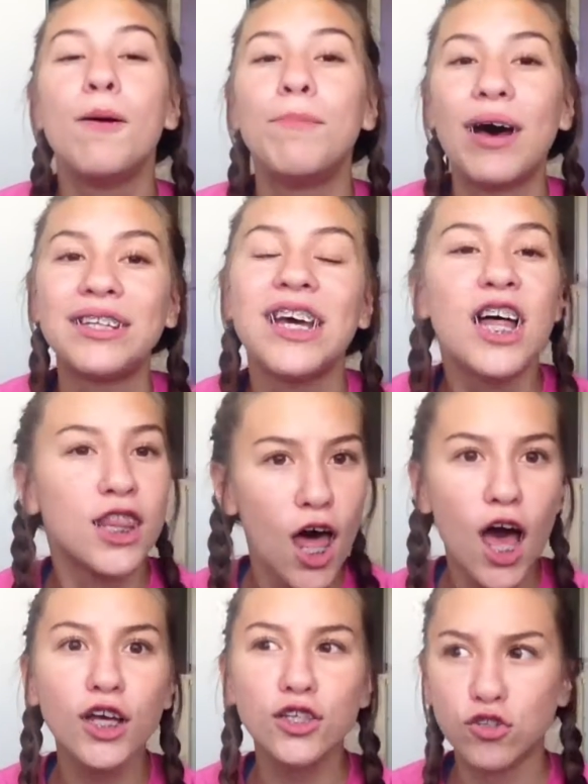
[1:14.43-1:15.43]
But
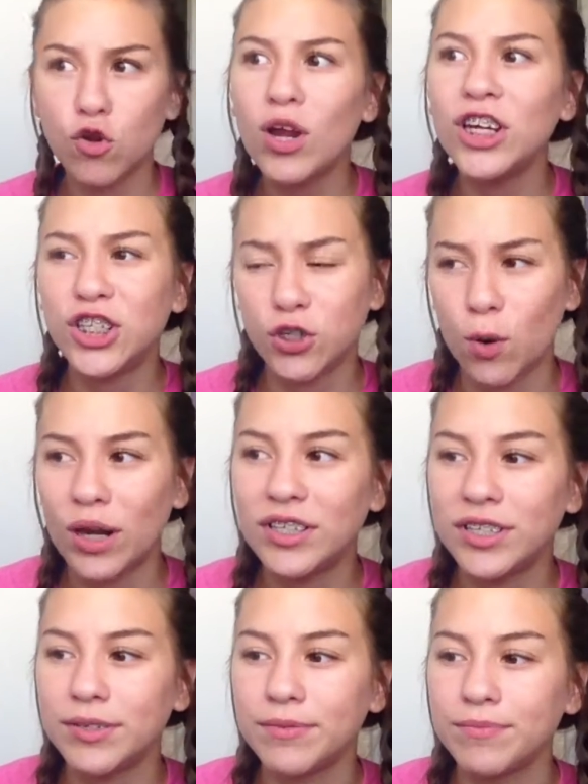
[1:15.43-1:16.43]
long story
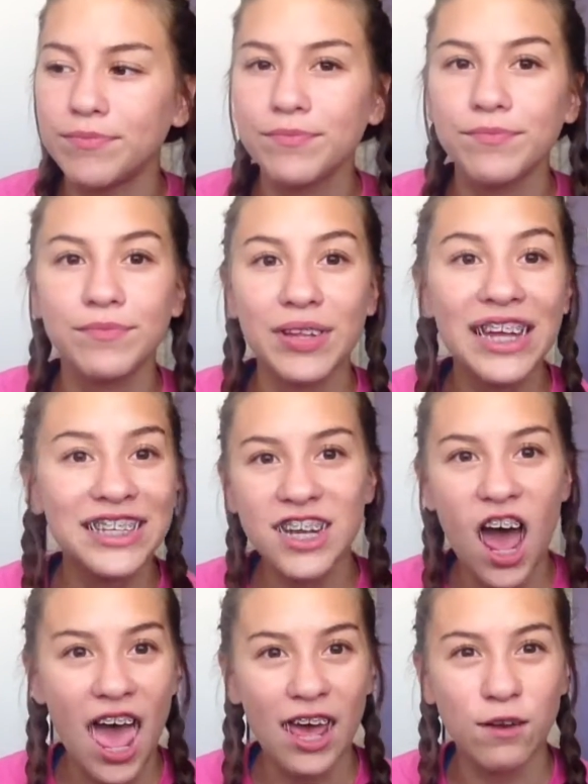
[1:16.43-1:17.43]
short, it did
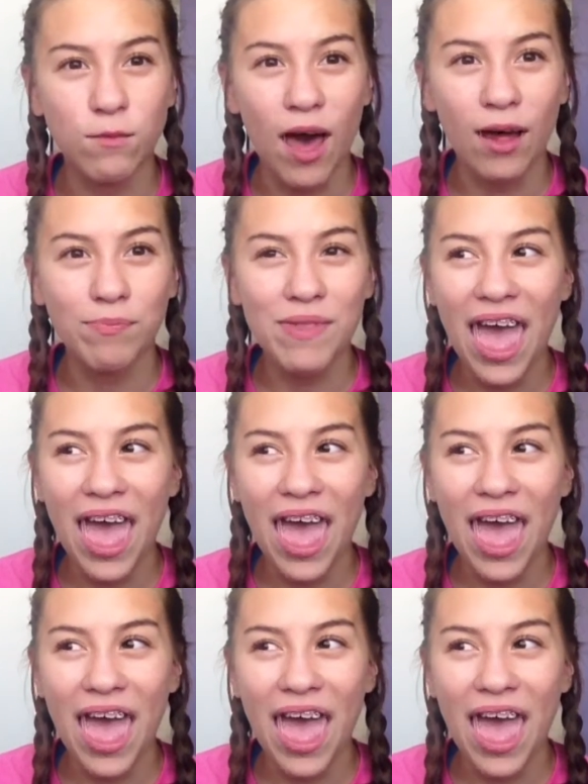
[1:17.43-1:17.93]
not end well.